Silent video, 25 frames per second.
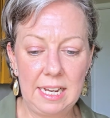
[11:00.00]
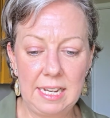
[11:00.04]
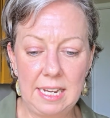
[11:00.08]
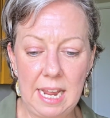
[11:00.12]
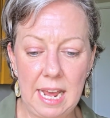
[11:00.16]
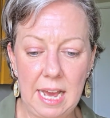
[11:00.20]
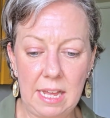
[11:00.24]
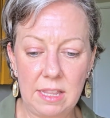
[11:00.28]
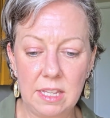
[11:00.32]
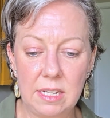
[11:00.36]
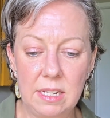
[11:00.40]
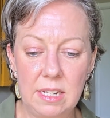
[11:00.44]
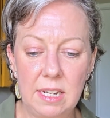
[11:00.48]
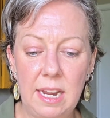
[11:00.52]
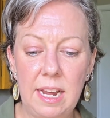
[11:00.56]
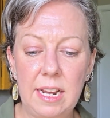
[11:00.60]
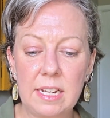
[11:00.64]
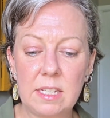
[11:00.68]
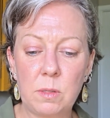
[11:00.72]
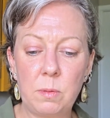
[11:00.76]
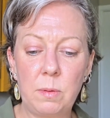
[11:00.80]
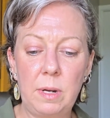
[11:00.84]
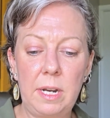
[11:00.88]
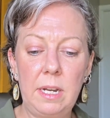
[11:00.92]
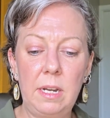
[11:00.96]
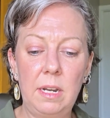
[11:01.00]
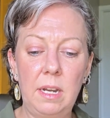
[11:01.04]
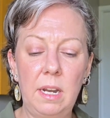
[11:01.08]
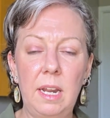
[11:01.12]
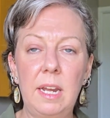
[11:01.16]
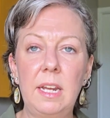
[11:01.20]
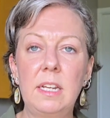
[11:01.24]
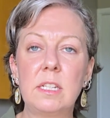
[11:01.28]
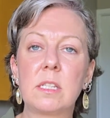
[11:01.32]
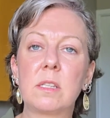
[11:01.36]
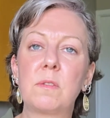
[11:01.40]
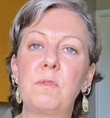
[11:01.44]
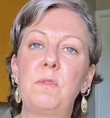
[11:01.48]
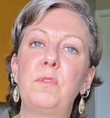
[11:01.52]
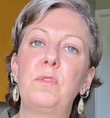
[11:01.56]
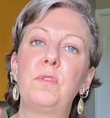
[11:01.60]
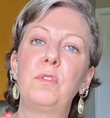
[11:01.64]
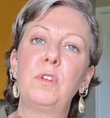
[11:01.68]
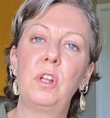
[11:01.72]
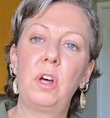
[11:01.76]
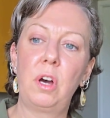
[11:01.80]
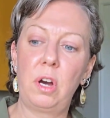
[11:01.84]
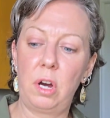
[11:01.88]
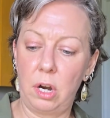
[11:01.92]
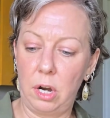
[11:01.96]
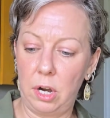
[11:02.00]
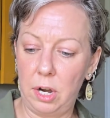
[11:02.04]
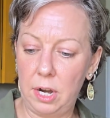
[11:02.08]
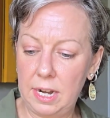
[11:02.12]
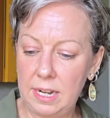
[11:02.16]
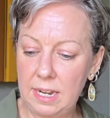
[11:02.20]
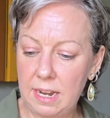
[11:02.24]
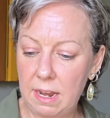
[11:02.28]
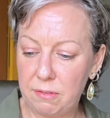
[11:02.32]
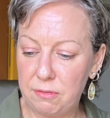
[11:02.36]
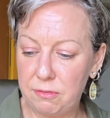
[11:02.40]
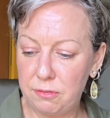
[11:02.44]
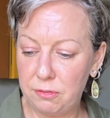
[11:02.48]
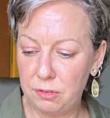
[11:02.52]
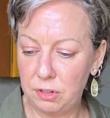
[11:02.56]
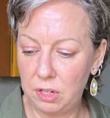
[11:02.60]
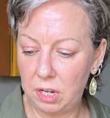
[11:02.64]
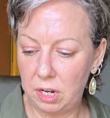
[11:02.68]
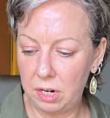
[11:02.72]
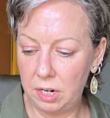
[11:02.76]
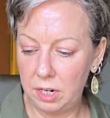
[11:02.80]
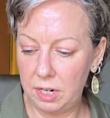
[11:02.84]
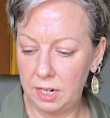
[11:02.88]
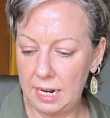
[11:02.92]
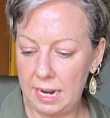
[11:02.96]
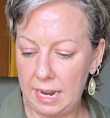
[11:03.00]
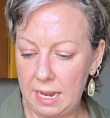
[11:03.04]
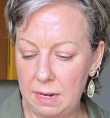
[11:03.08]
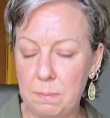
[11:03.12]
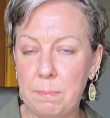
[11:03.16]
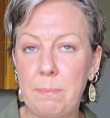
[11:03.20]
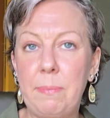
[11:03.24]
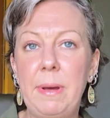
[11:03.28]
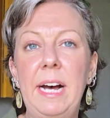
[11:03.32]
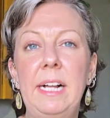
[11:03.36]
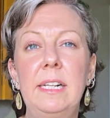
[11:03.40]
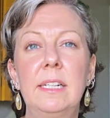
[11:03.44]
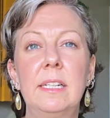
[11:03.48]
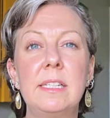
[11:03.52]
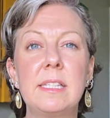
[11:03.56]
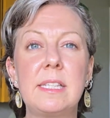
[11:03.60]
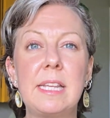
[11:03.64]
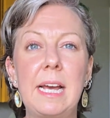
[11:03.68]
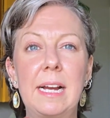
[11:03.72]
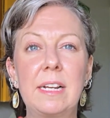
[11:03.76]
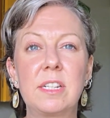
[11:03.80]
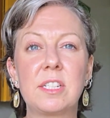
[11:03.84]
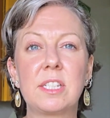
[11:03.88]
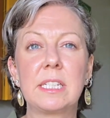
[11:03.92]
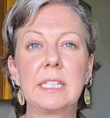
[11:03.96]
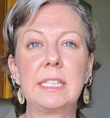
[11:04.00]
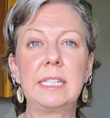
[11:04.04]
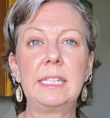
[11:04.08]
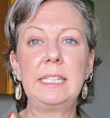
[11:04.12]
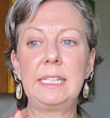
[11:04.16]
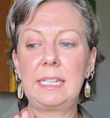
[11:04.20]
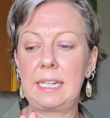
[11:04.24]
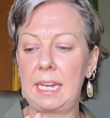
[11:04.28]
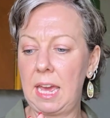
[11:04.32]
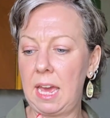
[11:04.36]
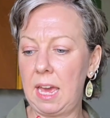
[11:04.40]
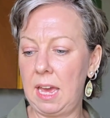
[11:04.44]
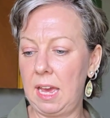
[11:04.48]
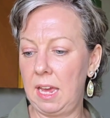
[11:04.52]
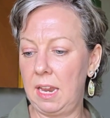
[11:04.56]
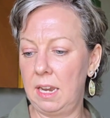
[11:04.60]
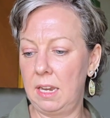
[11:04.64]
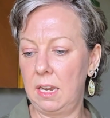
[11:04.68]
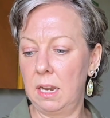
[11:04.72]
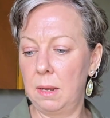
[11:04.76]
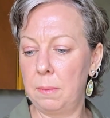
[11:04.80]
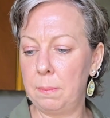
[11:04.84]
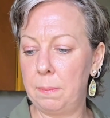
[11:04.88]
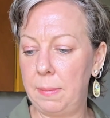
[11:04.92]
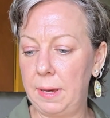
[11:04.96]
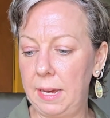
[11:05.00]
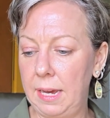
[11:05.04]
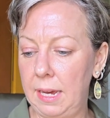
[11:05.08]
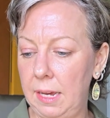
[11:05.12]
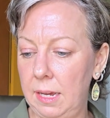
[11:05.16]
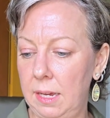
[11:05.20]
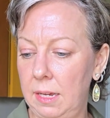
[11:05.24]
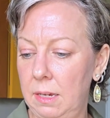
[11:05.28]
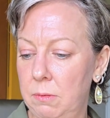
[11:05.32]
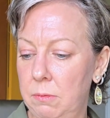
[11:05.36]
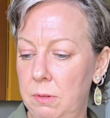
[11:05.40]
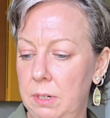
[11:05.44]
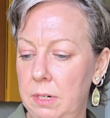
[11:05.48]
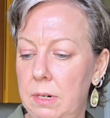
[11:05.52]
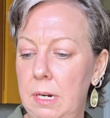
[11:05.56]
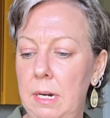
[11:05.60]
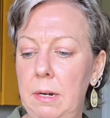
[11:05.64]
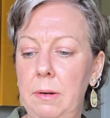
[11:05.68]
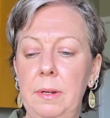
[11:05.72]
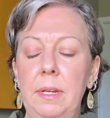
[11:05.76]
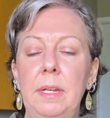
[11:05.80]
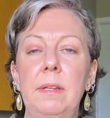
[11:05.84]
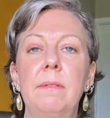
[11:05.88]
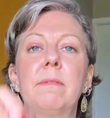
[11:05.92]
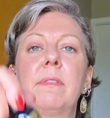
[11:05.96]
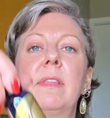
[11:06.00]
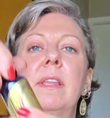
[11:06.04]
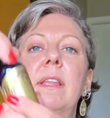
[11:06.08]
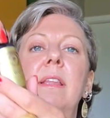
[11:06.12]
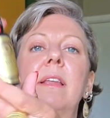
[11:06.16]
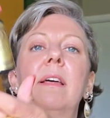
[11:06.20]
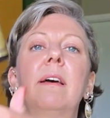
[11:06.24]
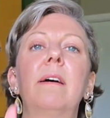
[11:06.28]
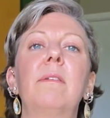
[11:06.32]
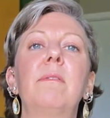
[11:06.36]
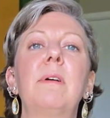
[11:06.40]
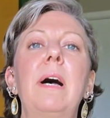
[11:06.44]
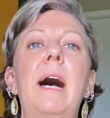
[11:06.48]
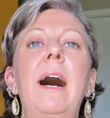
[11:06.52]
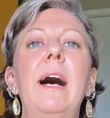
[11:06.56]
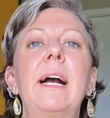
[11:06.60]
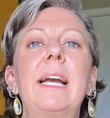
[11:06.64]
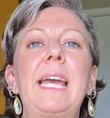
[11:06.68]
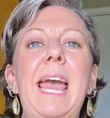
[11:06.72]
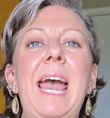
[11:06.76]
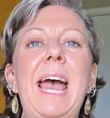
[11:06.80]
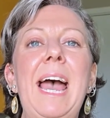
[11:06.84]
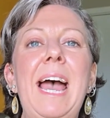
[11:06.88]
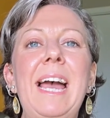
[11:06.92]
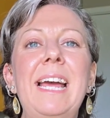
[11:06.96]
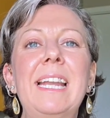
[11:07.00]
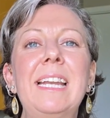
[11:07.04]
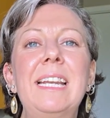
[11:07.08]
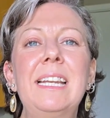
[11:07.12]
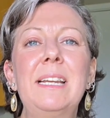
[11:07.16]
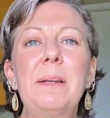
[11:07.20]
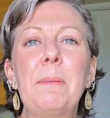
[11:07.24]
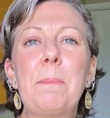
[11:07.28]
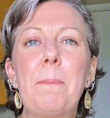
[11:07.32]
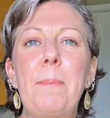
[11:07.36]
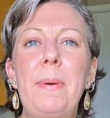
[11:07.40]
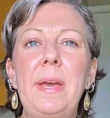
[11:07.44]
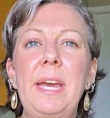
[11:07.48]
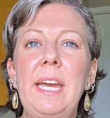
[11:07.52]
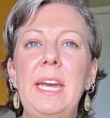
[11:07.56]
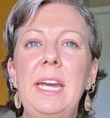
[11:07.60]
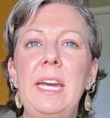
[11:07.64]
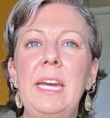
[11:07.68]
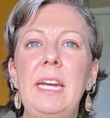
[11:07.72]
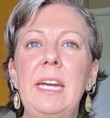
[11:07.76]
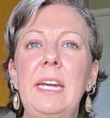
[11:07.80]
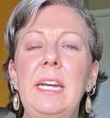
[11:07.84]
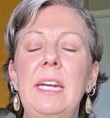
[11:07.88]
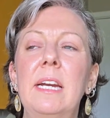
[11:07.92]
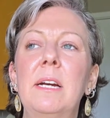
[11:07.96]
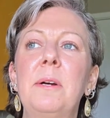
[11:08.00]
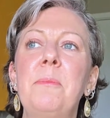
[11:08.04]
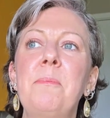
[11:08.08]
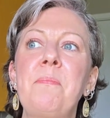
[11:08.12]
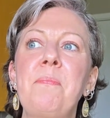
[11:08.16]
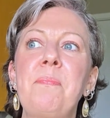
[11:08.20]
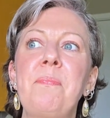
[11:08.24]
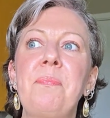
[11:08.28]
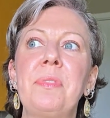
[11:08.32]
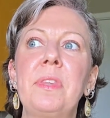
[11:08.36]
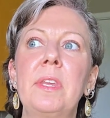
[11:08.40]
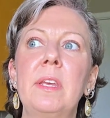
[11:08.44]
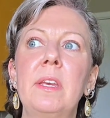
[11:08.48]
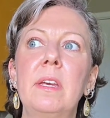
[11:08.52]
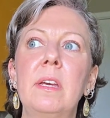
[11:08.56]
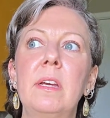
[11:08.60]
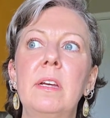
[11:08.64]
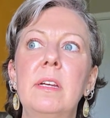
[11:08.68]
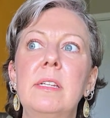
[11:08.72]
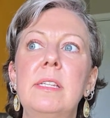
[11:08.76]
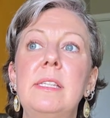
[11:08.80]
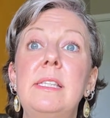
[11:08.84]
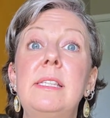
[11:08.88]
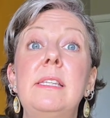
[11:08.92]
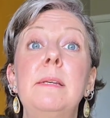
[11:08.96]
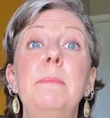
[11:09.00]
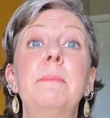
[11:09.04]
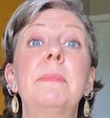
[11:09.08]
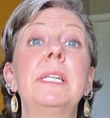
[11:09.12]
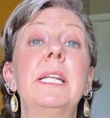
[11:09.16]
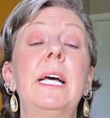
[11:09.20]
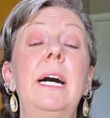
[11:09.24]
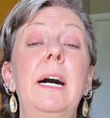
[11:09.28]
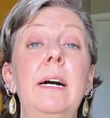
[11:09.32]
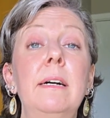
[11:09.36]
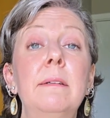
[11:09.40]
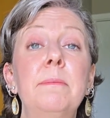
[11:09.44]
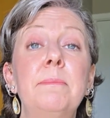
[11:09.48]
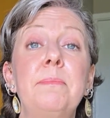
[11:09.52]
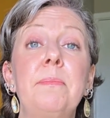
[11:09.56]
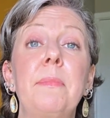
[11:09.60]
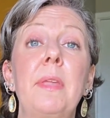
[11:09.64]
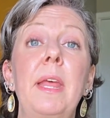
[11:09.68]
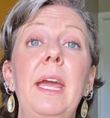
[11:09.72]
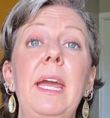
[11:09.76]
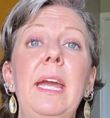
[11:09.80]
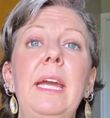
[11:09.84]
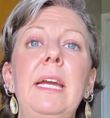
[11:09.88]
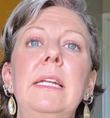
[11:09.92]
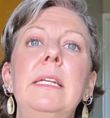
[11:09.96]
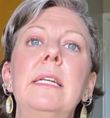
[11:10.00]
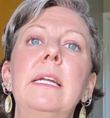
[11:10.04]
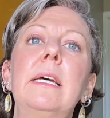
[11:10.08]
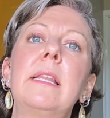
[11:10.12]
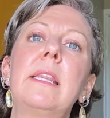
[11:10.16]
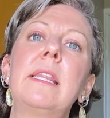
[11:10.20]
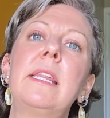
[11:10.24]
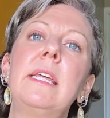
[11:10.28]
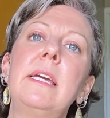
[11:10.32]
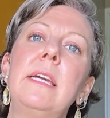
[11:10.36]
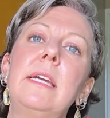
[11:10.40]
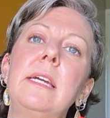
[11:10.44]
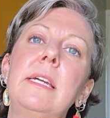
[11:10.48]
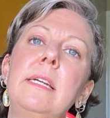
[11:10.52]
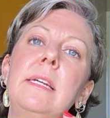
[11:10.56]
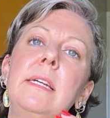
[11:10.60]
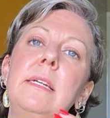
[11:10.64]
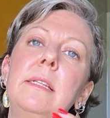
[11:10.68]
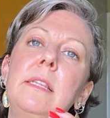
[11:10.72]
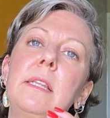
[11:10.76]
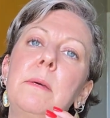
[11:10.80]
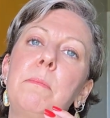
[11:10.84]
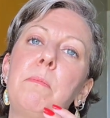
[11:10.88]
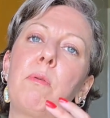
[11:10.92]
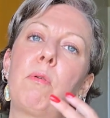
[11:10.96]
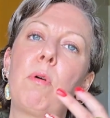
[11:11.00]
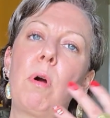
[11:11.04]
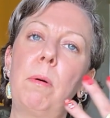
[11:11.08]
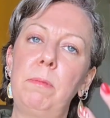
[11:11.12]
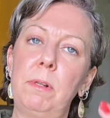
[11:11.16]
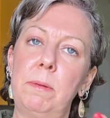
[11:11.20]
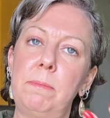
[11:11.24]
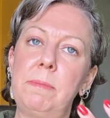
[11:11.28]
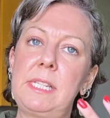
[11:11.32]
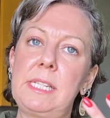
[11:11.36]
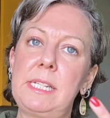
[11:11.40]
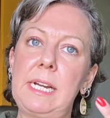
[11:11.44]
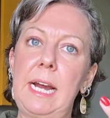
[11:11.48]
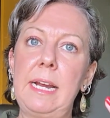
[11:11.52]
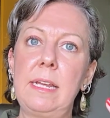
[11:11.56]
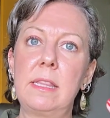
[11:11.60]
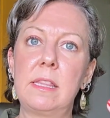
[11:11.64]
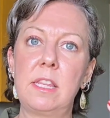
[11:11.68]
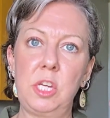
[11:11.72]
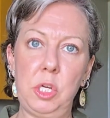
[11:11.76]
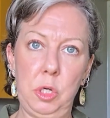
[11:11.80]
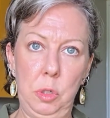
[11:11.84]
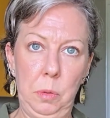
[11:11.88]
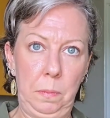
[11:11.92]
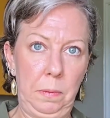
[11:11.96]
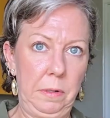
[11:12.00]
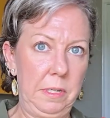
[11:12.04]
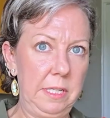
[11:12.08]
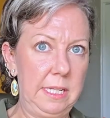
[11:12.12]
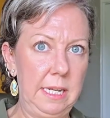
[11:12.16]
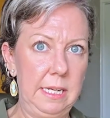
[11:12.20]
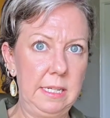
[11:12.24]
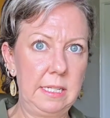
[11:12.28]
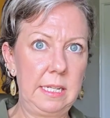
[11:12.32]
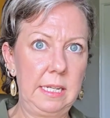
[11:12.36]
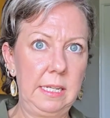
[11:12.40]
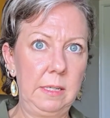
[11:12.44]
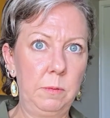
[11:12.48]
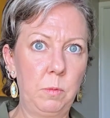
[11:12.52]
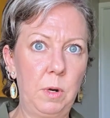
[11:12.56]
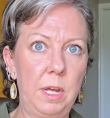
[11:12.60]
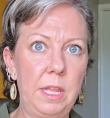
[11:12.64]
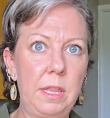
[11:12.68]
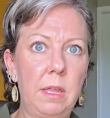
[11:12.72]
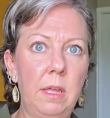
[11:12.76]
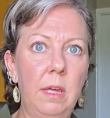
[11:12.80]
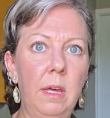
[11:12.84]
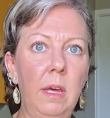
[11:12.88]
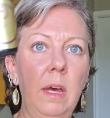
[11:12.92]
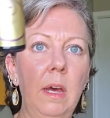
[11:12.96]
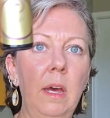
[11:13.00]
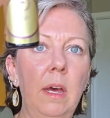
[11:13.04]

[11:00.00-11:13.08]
Now, the next one is flow. Now, flow and balance actually can be, where are we? Can be similar in the problem state that you're presenting with.